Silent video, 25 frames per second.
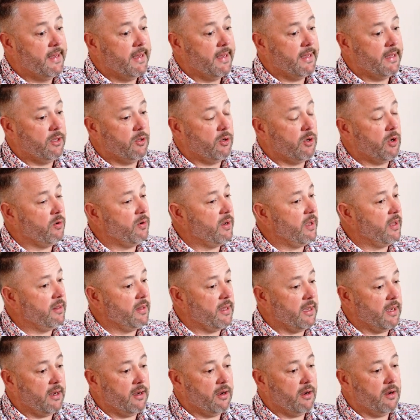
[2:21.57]
You go down
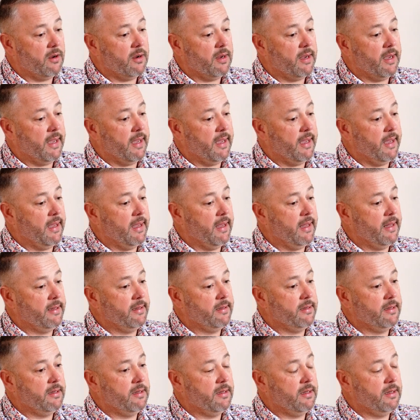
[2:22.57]
there
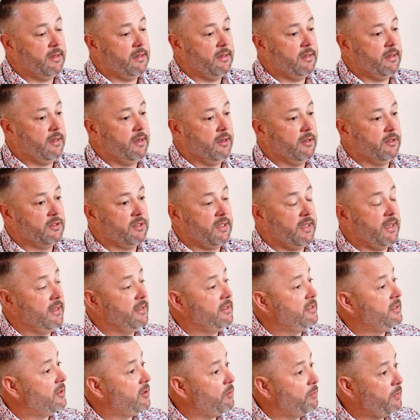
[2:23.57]
and there's
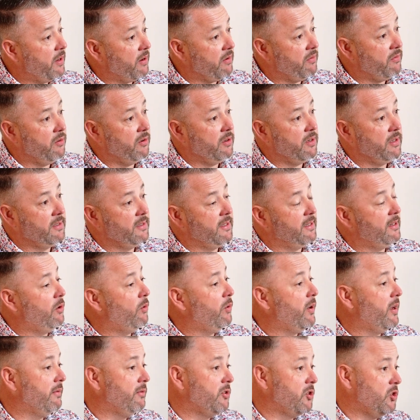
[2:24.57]
kids that are barefooted, that
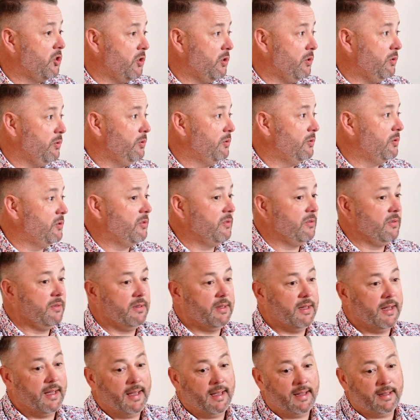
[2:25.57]
don't have shoes,
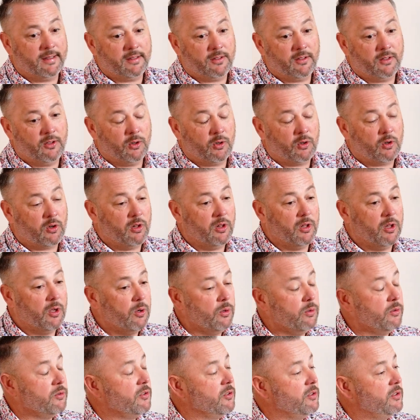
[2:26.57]
that their
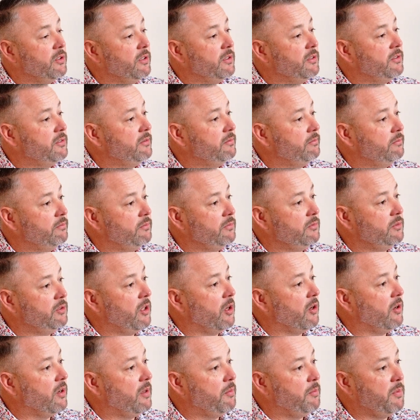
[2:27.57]
clothes are just
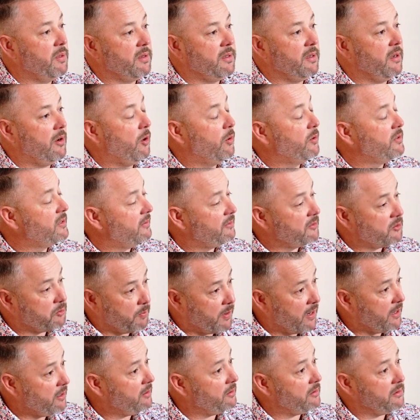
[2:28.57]
dirty, but they always have a
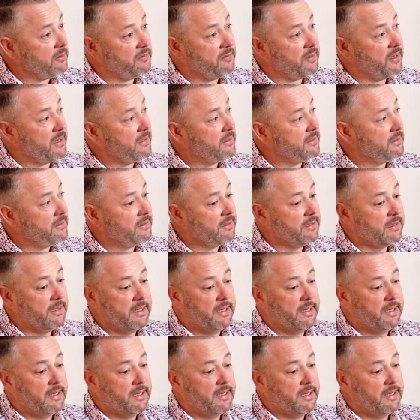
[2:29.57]
smile on their face.